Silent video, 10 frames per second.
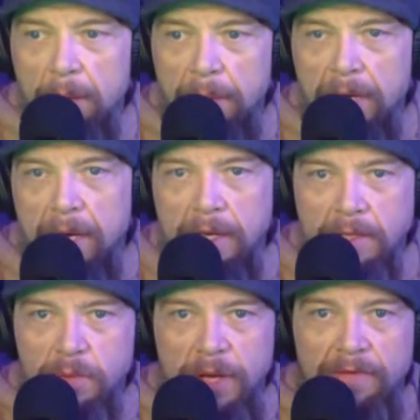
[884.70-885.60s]

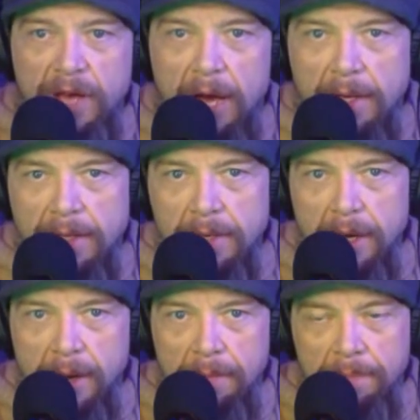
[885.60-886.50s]
because we've got
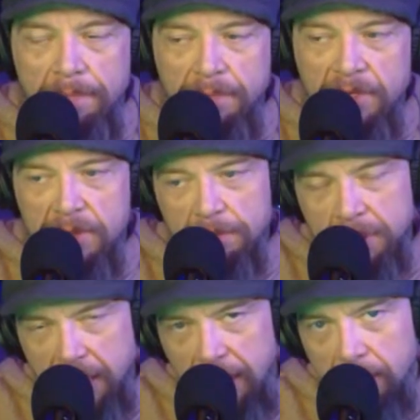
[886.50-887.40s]
some
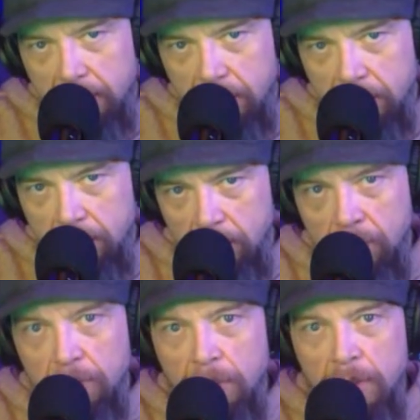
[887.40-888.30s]
plans
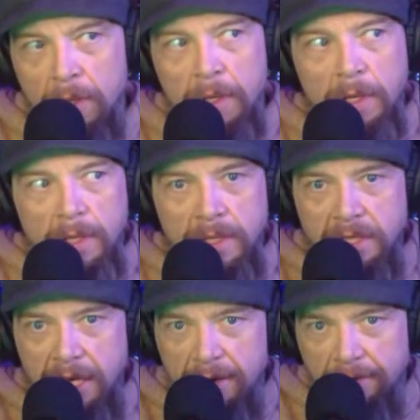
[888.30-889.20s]
to
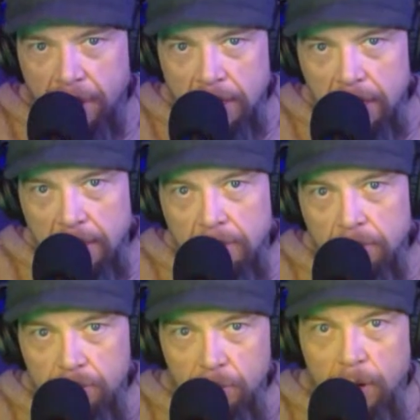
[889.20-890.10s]
seek funding
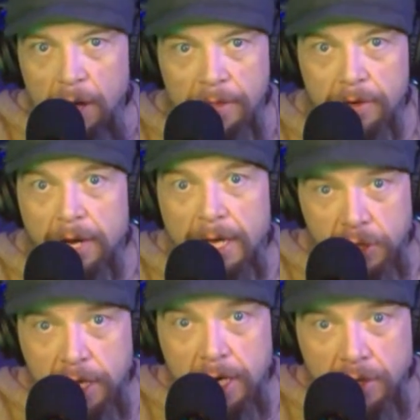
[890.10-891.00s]
to do other
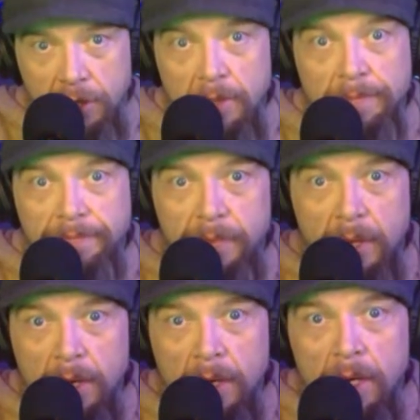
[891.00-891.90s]
education.
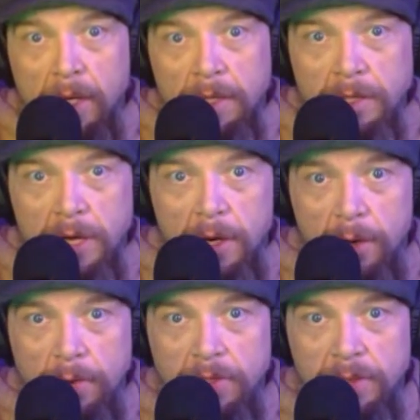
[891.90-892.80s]

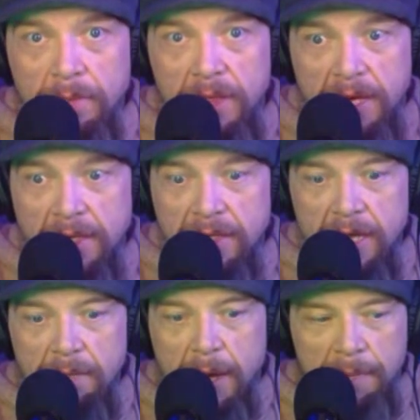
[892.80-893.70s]
So some things
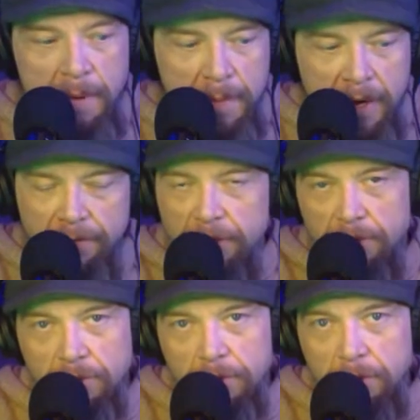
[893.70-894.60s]
that might be
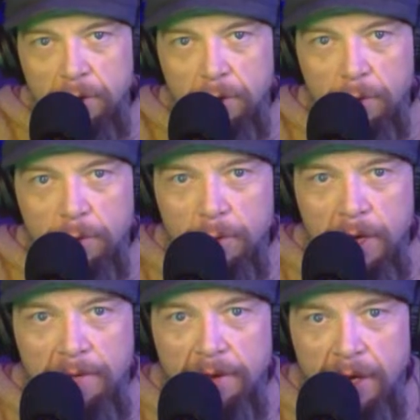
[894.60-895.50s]
beneficial to you
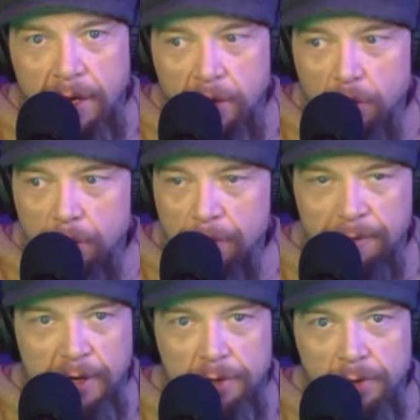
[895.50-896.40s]
even in your
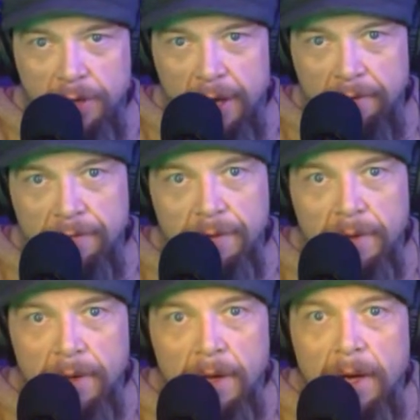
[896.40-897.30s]
professional life.
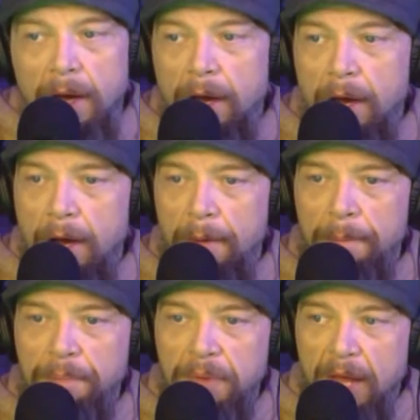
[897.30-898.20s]

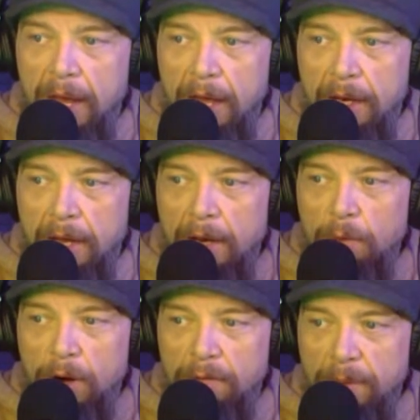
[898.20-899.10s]

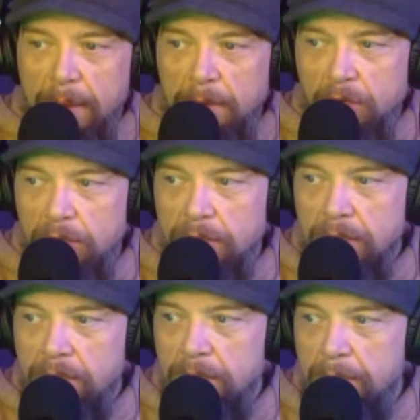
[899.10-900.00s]
And one of my
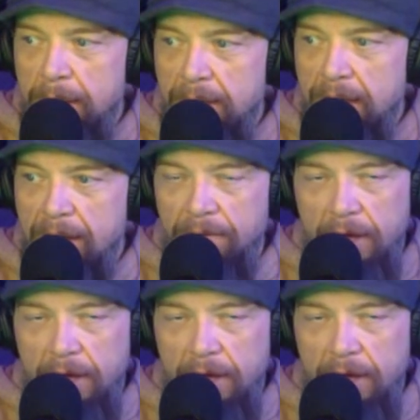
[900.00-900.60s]
missions is to make that